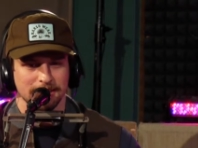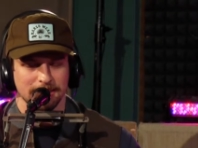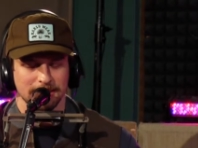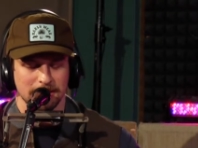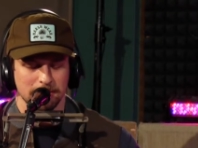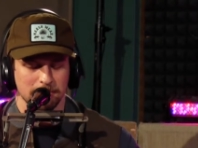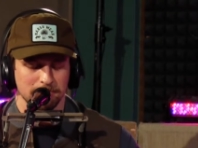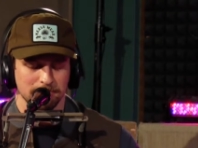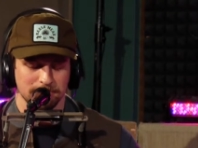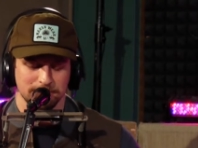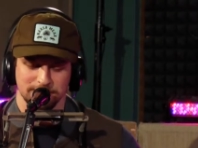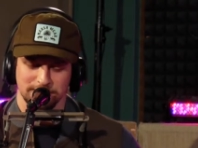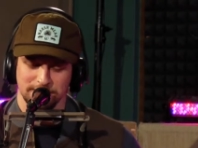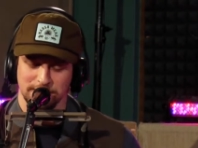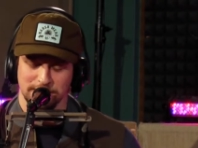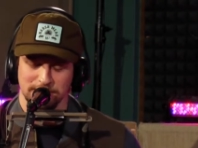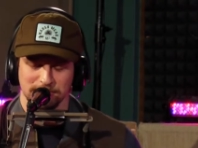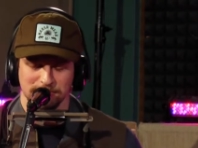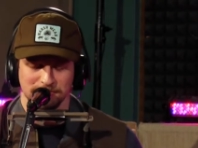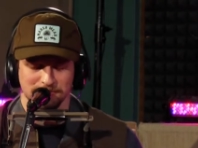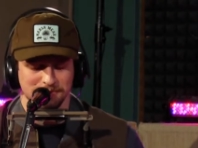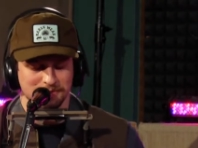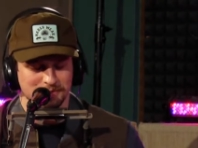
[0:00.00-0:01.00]
And, like, I'm,
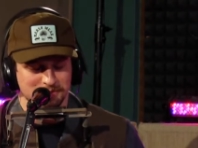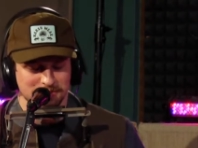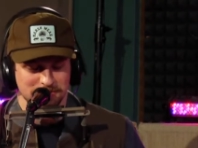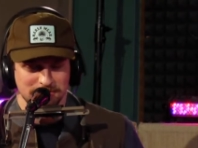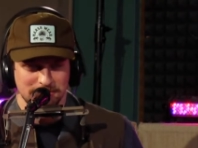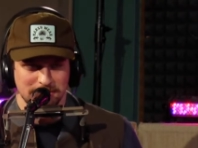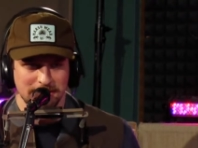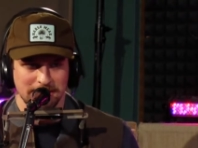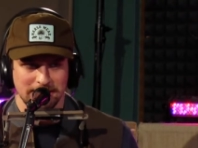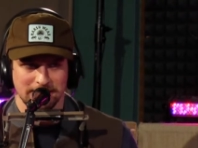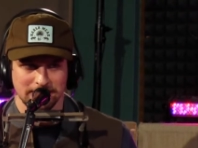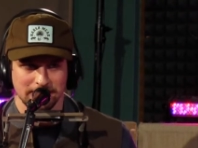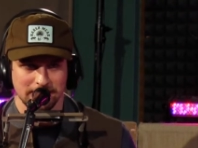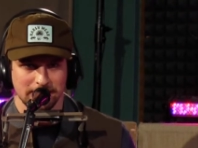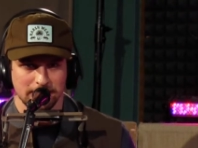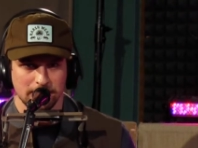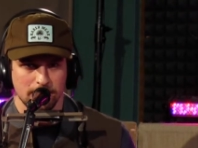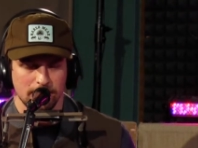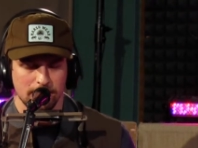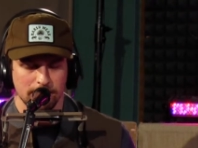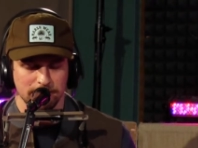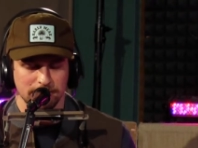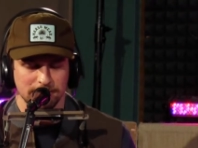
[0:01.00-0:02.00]
just thinking,
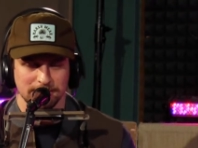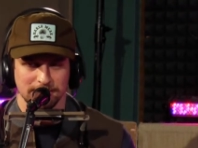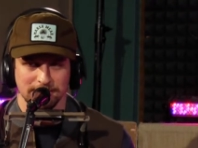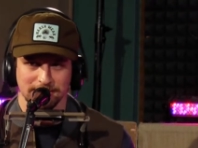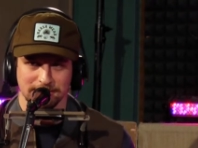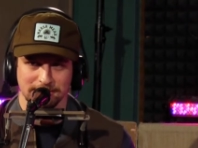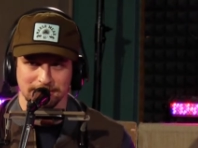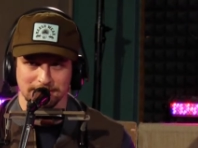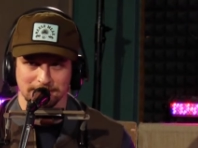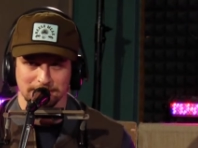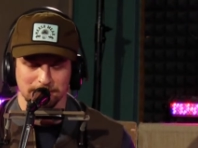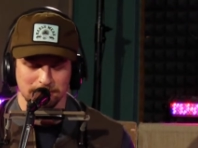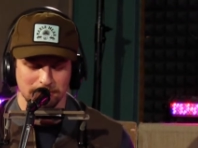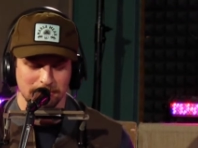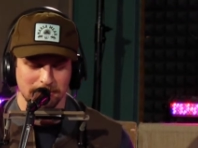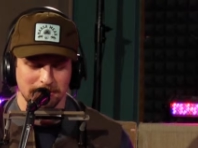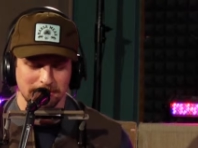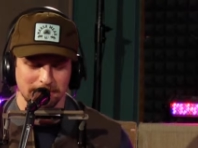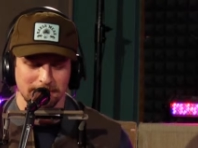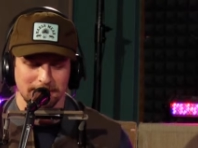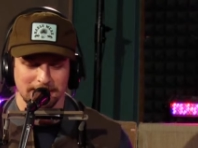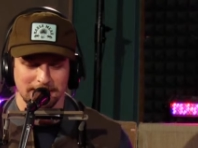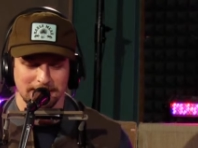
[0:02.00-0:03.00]
like, obviously this isn't
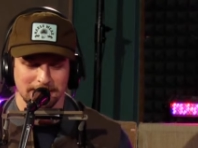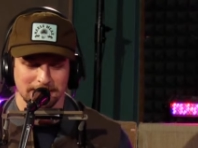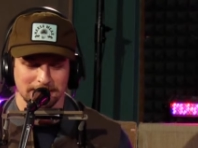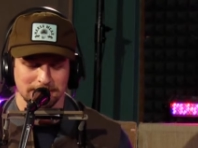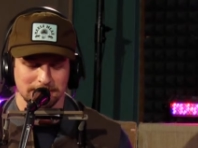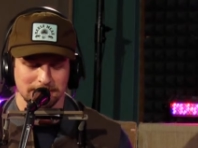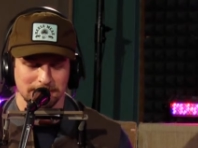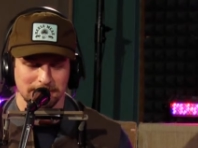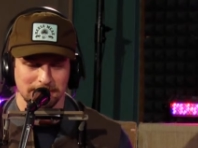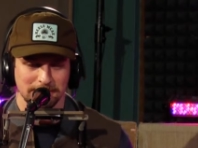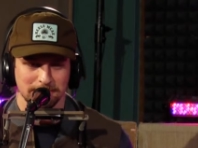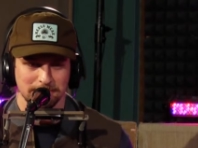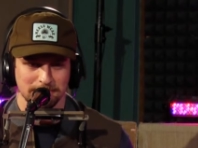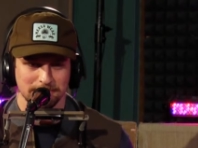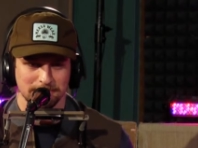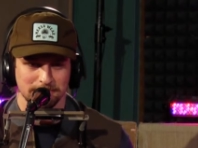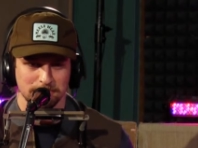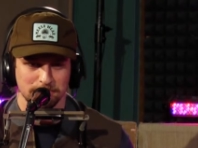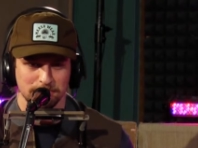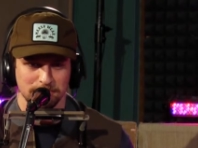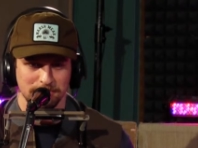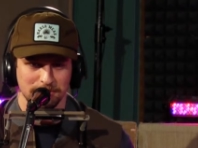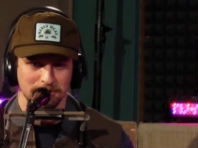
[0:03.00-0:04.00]
working right now. So, like,
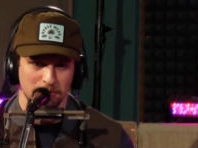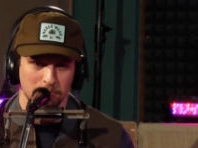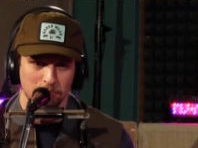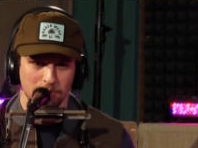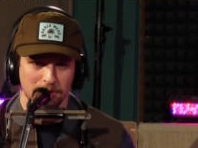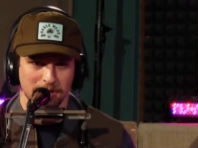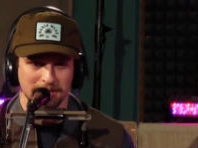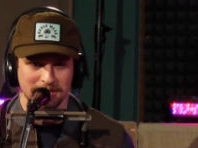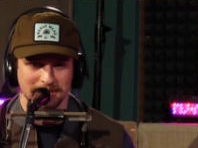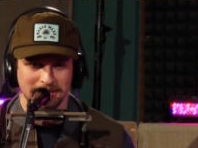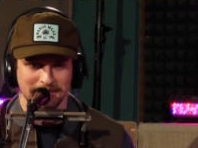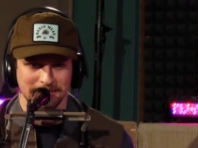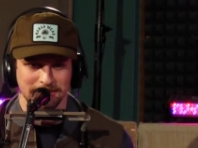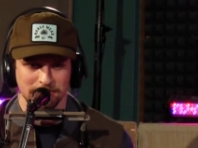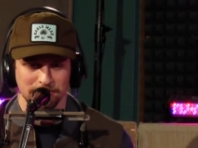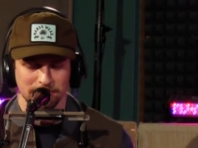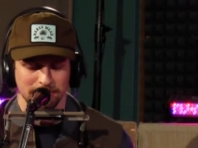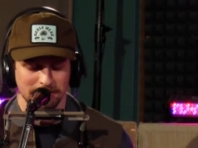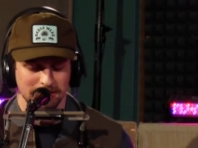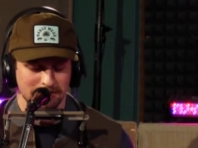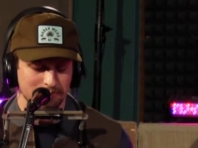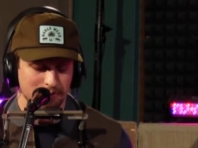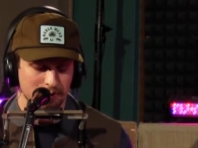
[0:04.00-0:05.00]
what can I
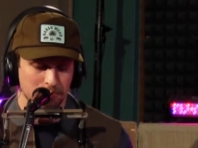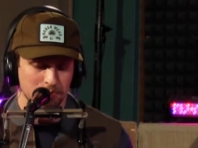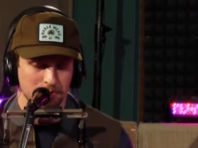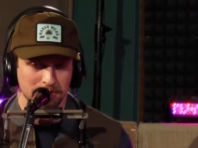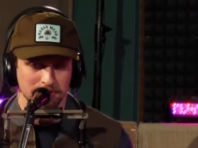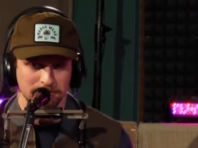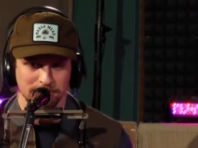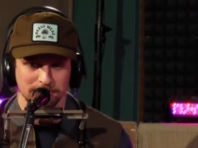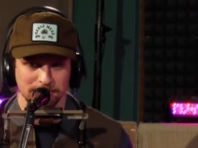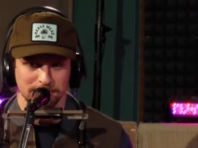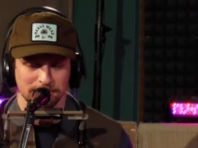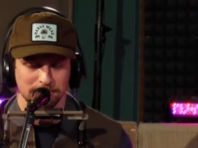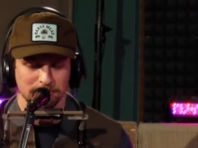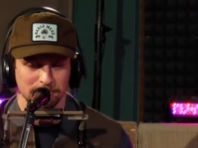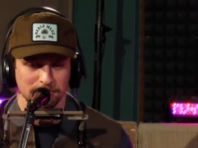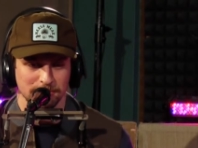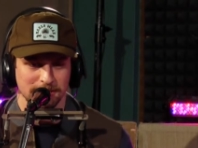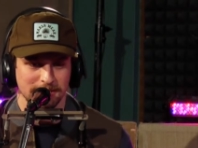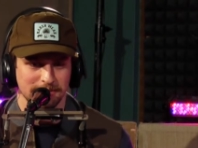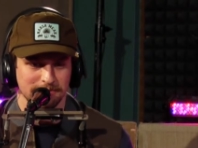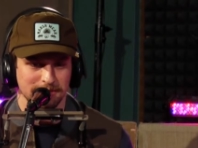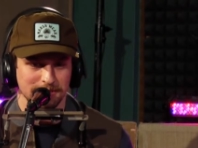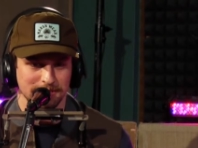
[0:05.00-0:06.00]
do? Like, if I want to do this
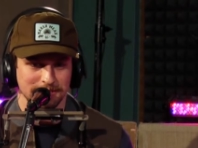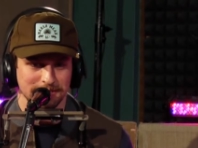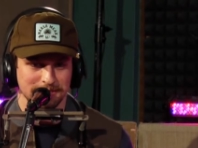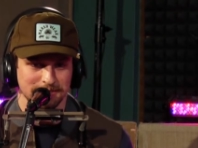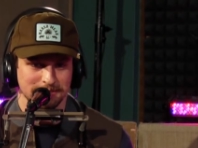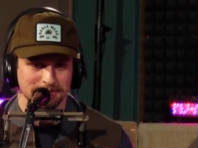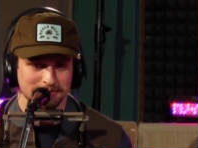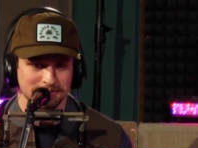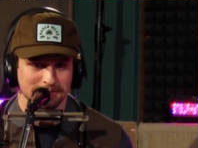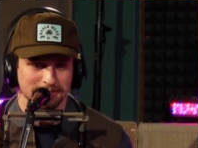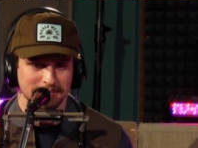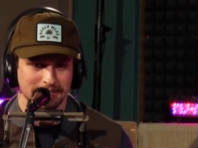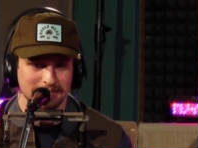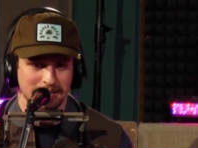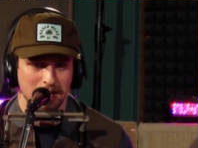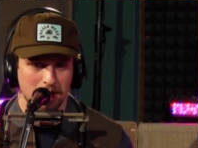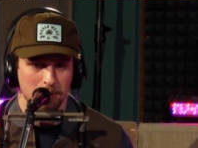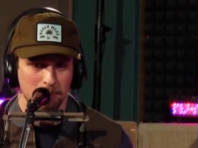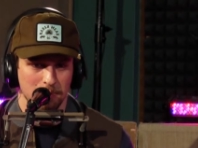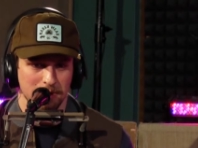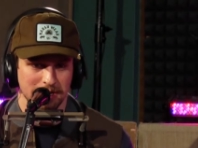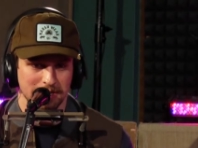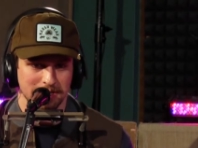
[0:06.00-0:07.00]
for a living, like,
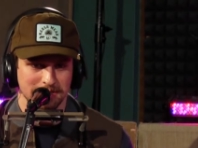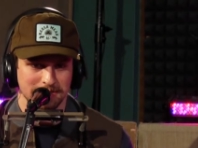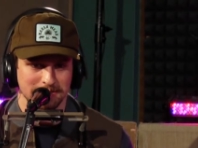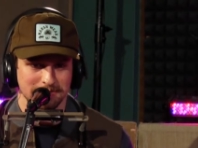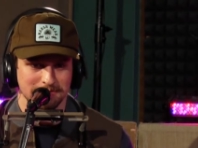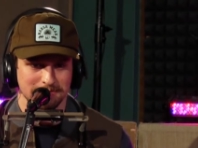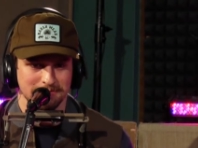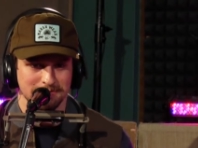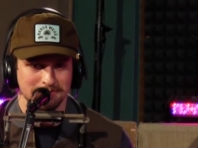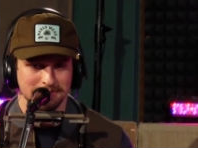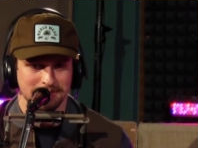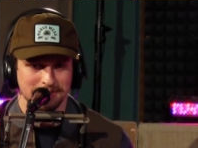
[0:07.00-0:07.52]
how am I going to